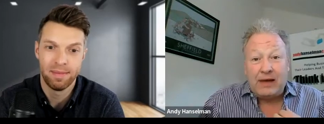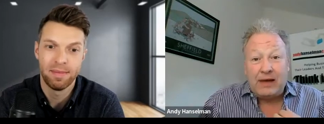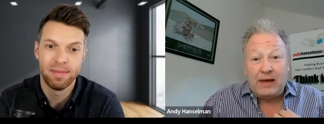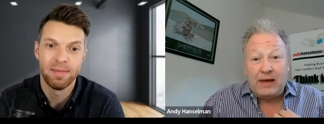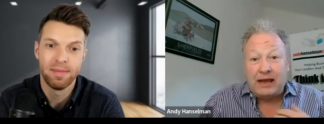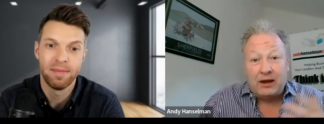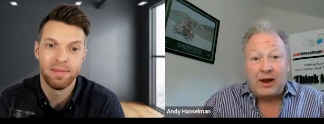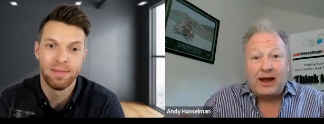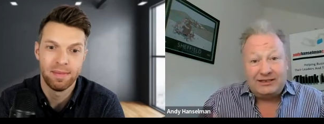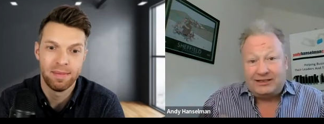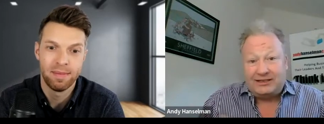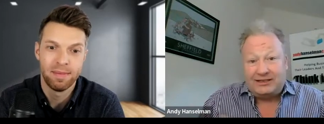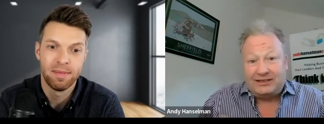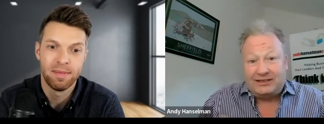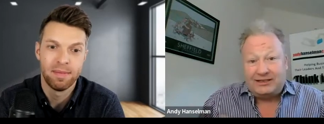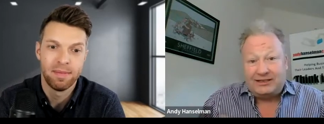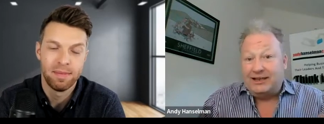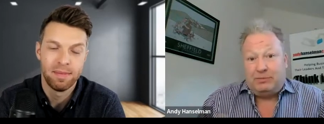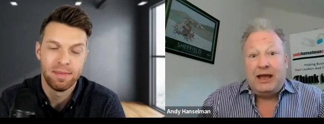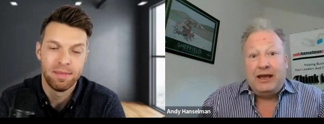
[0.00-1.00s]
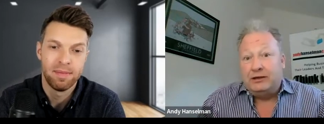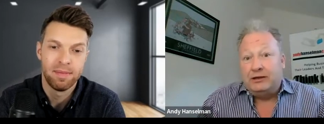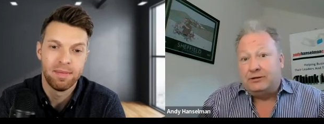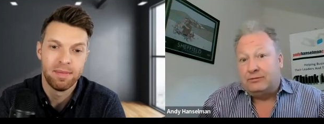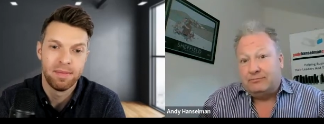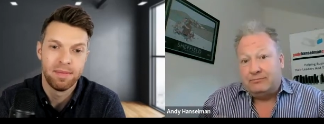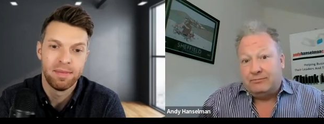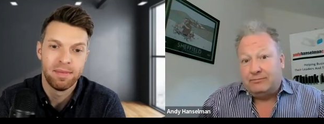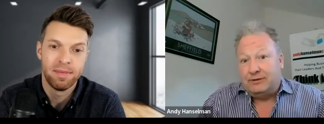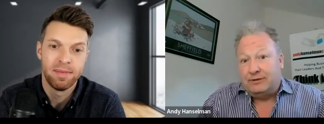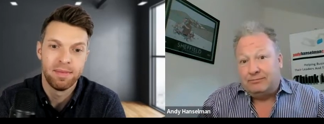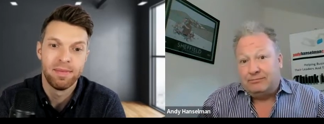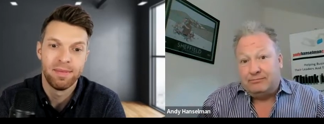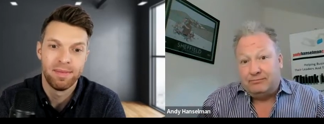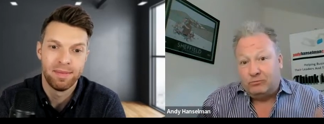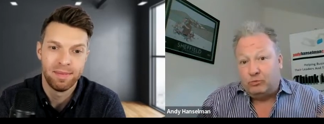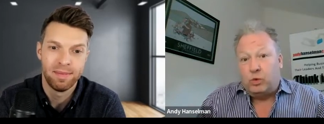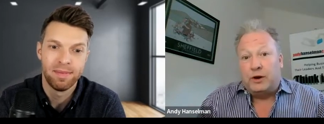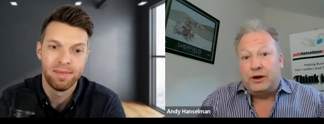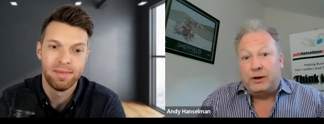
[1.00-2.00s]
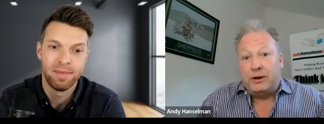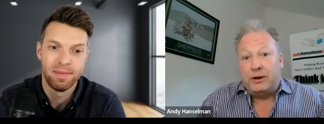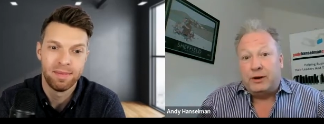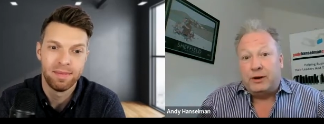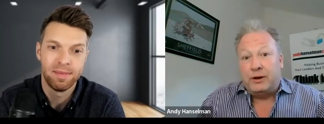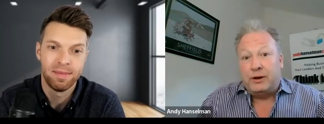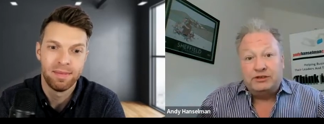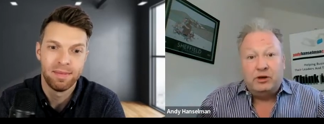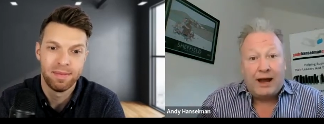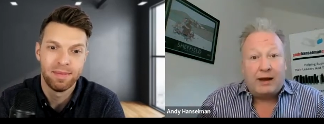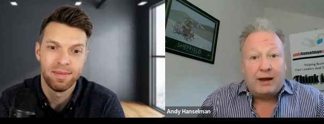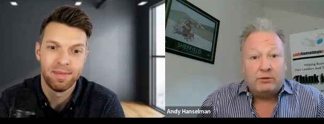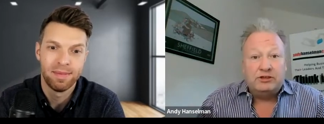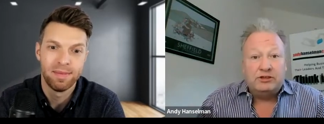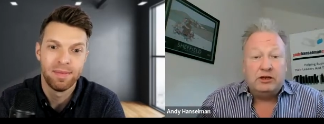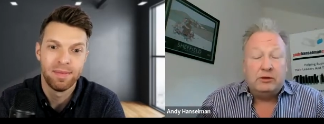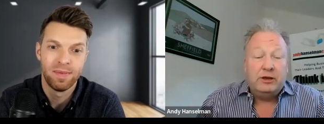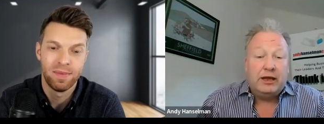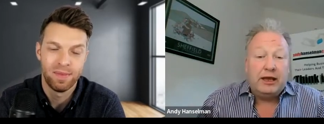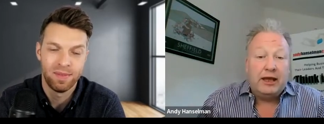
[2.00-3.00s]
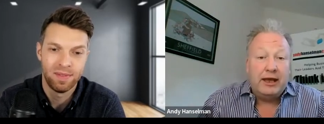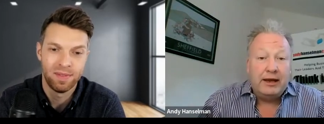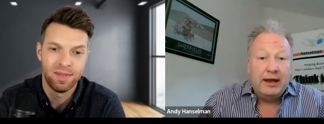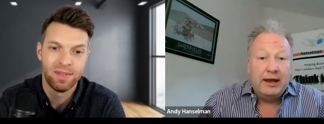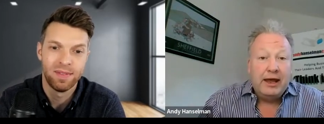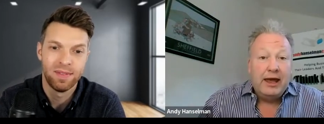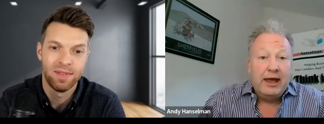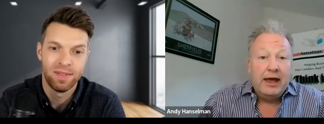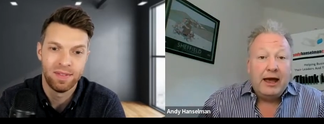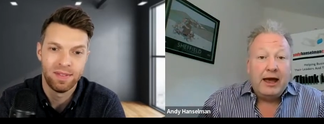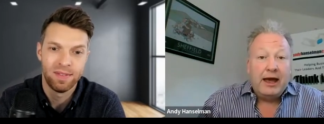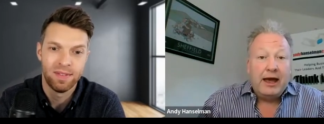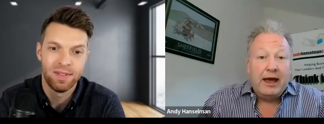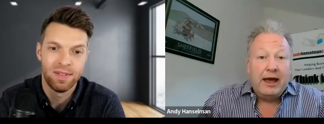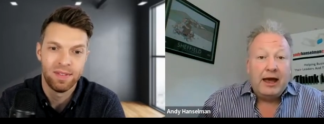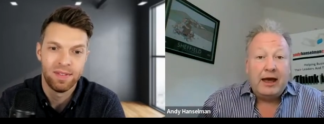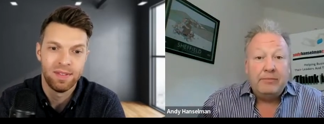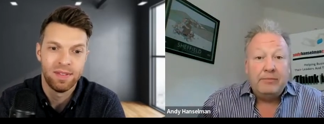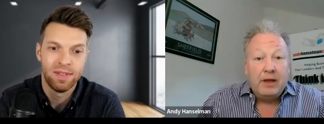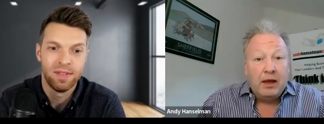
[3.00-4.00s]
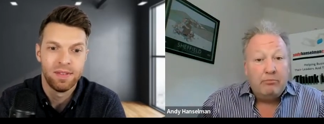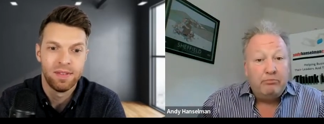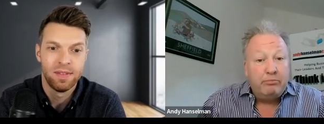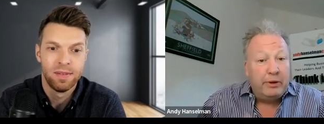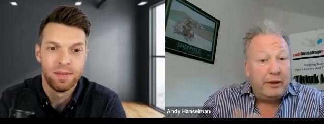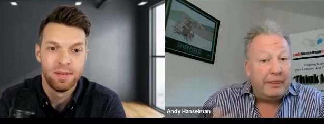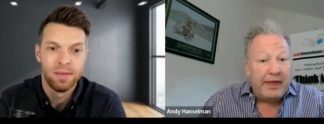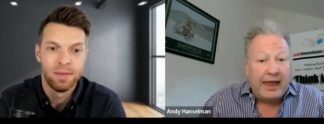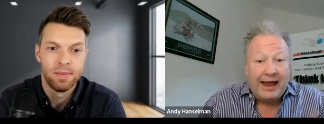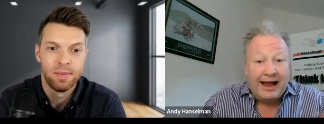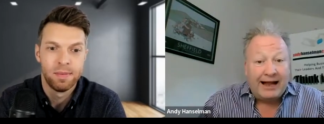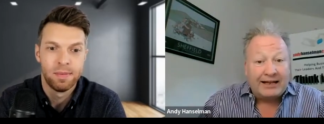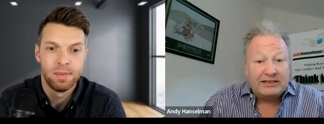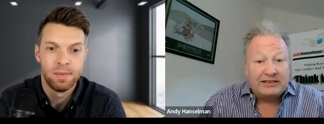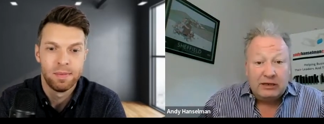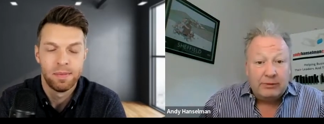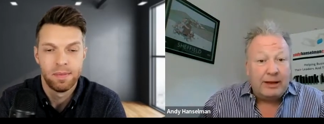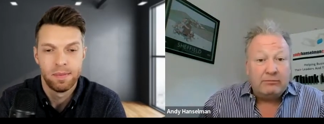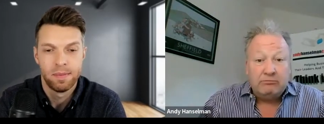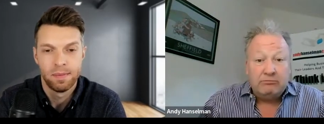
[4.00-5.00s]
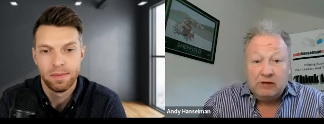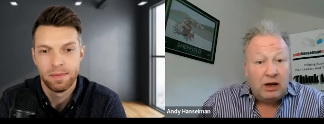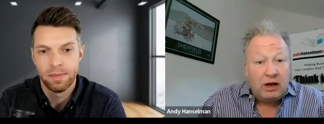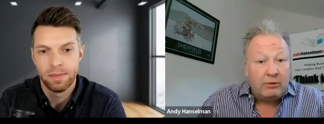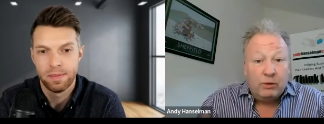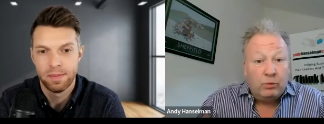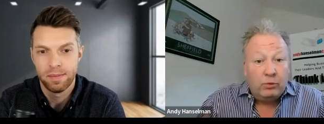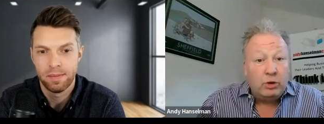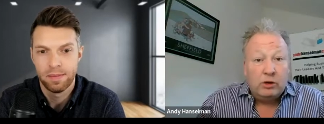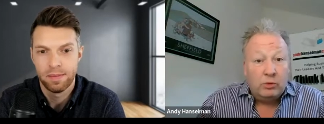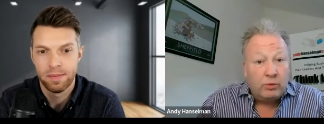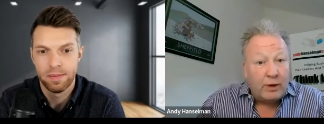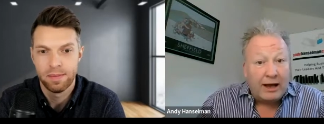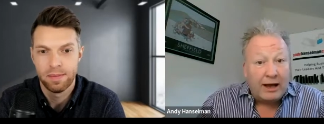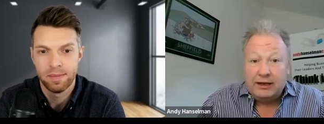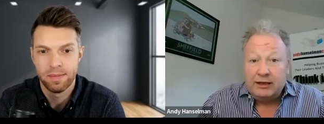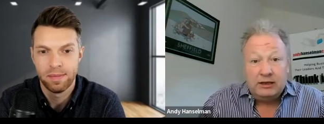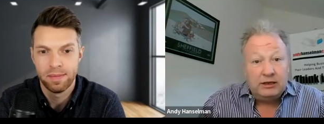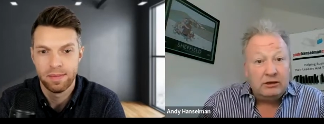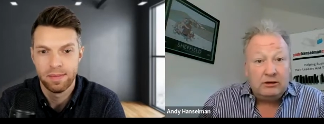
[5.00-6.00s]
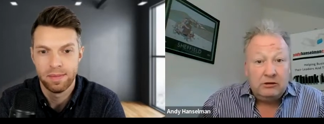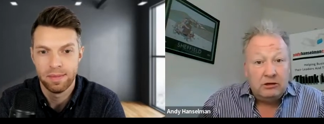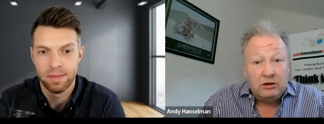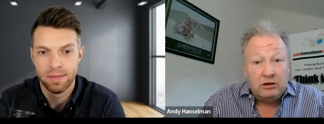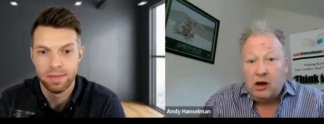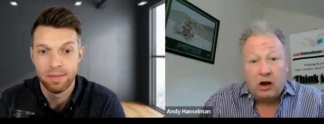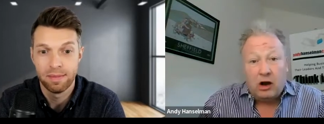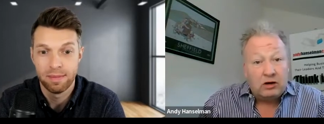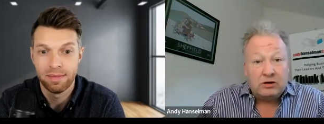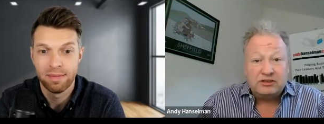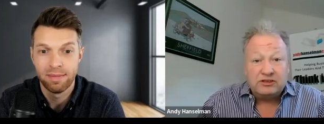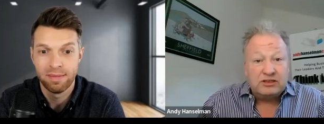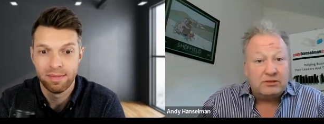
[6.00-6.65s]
Speaker 1: I actually explained what I was doing, why I was doing it. But they actually went, no, it worked well. You got